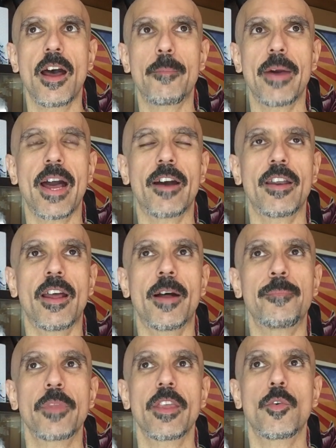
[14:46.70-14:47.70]
about,
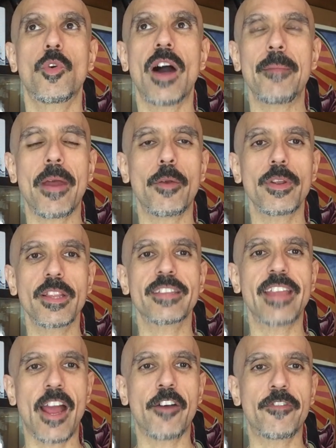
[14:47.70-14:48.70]
I'm not really
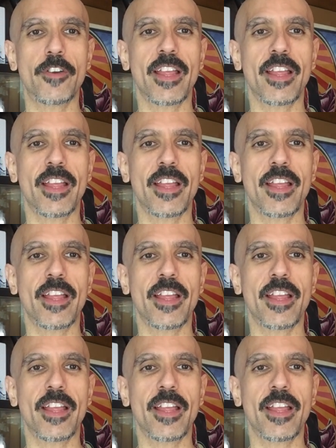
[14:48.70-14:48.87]
down for,